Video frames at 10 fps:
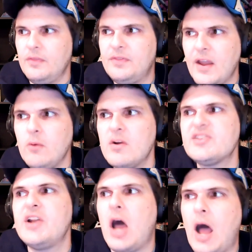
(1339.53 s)
there
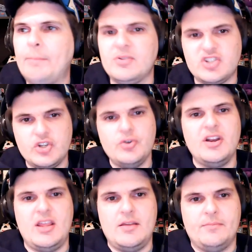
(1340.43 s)
was an
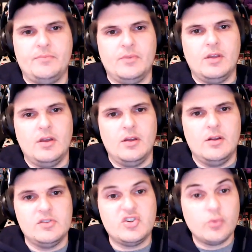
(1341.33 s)
opportunity
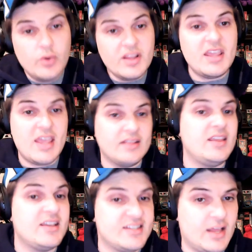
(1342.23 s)
to really hit
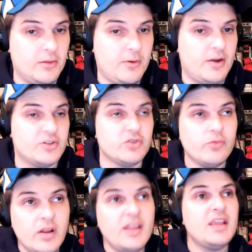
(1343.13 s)
the accelerator, to
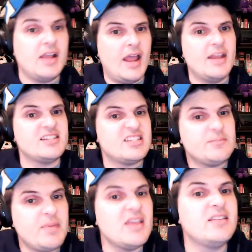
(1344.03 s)
really kind of
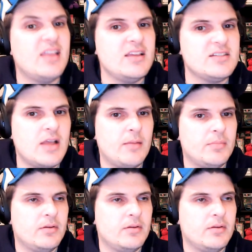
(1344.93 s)
speed things up.